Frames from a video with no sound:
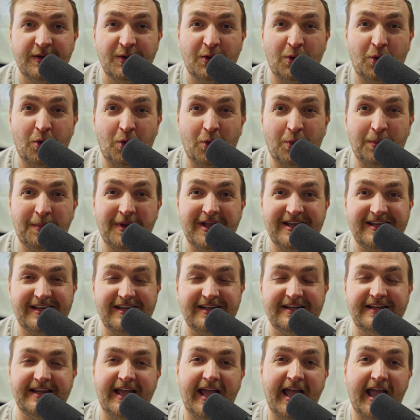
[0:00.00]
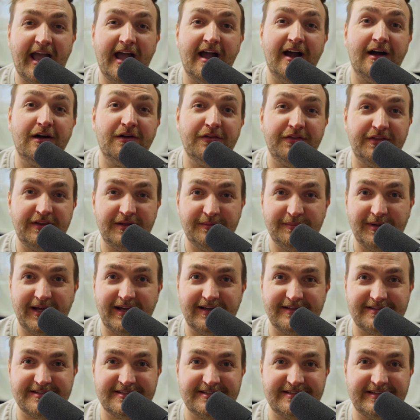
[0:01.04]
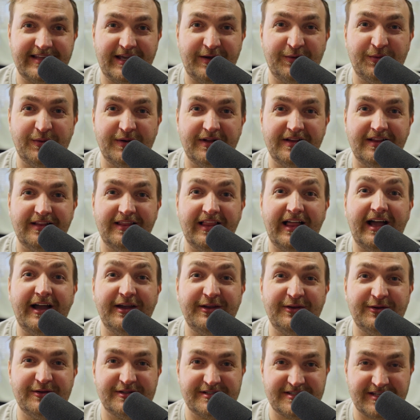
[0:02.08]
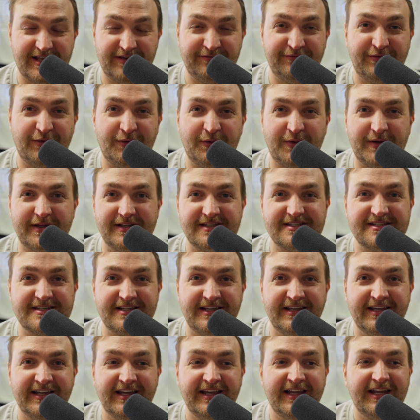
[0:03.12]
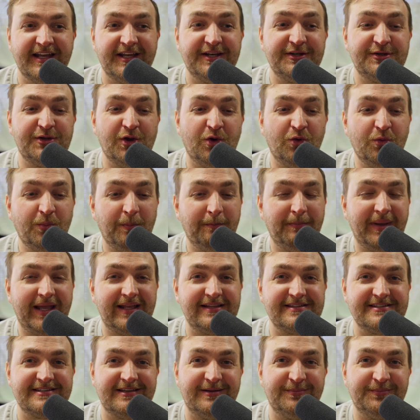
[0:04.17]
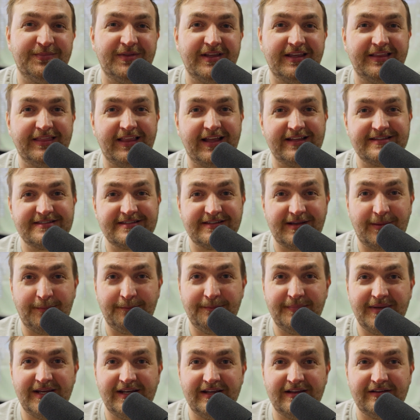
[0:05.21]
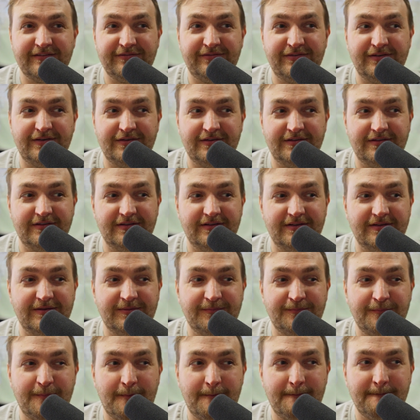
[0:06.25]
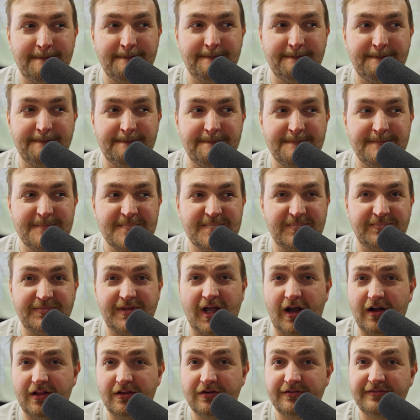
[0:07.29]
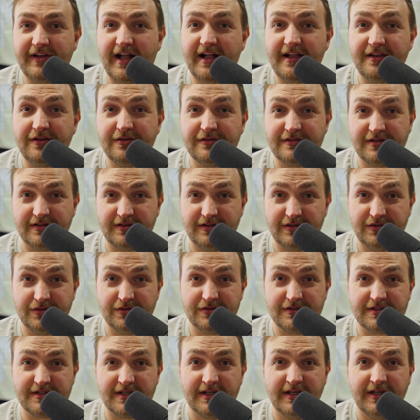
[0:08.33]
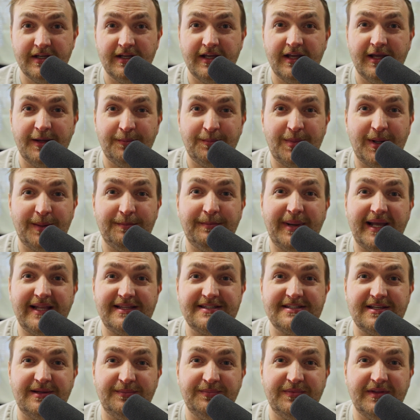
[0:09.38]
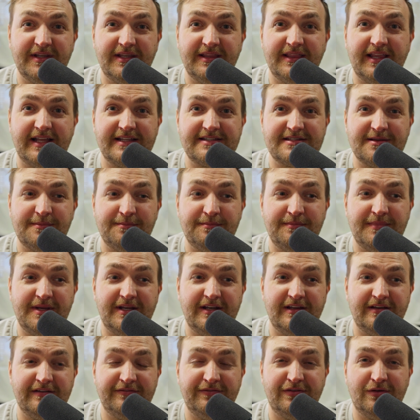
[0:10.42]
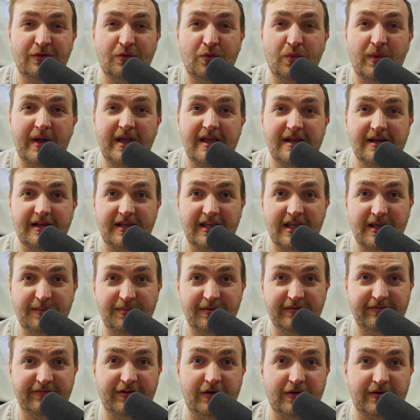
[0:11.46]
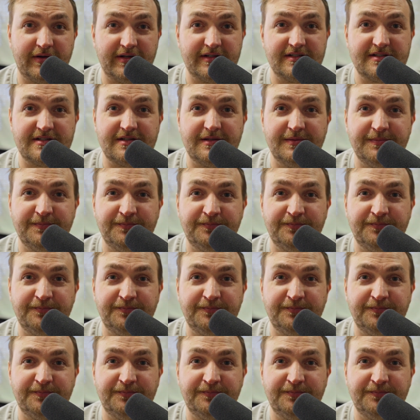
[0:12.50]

or making healthy bets that will allow you to stay focused. Don't bet something that's a meaningful dollar value to lose, but bet something that's a meaningful way to keep you focused.